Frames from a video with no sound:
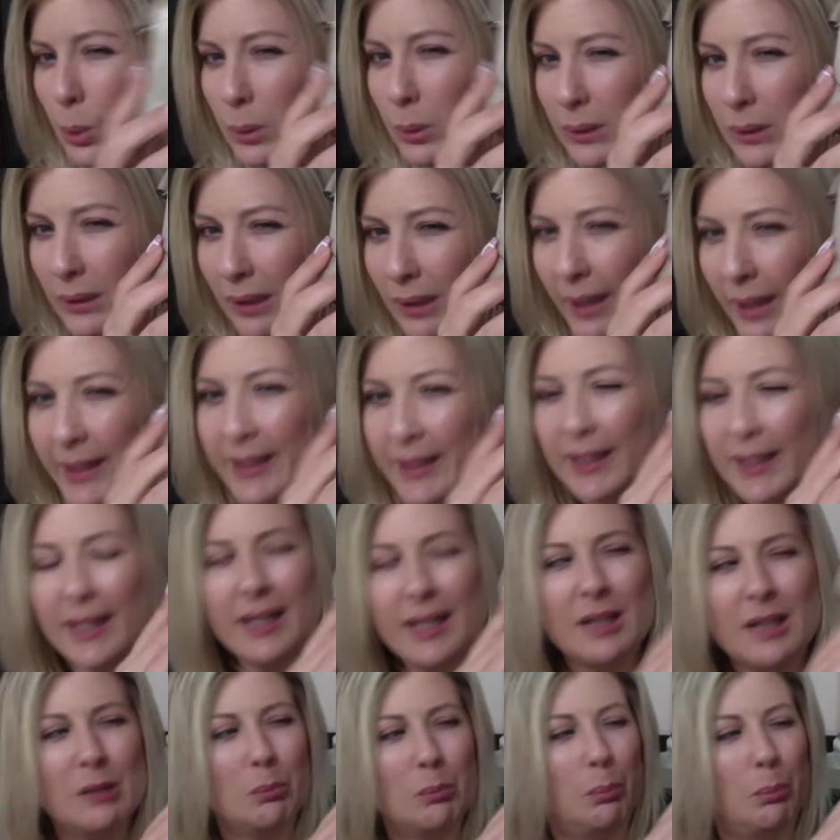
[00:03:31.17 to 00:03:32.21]
like
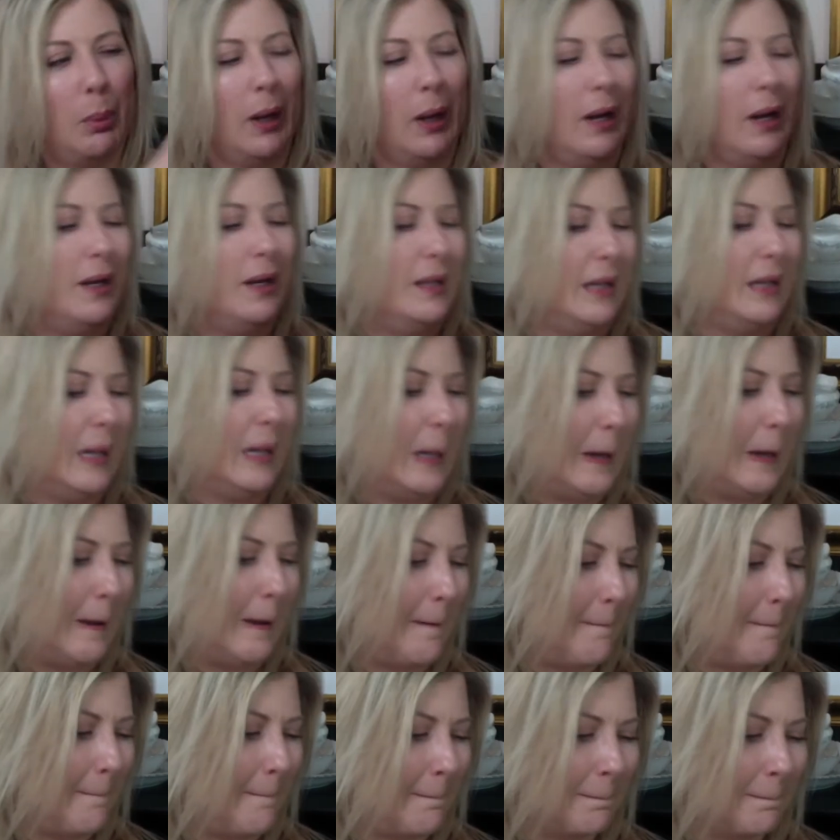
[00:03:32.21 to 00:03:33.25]
it, but
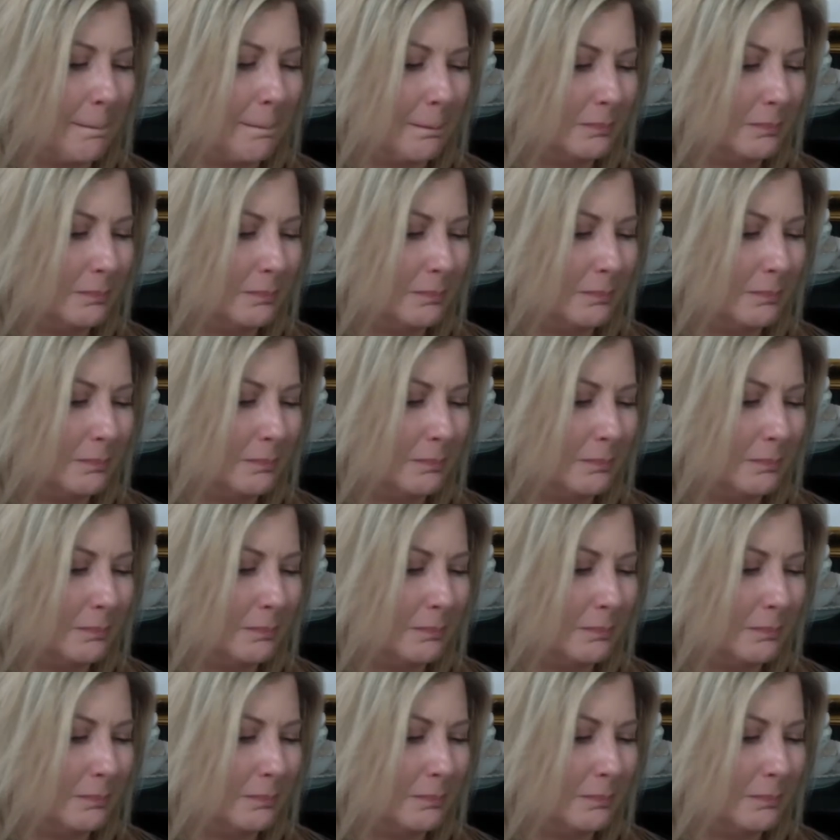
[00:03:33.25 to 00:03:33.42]
I'm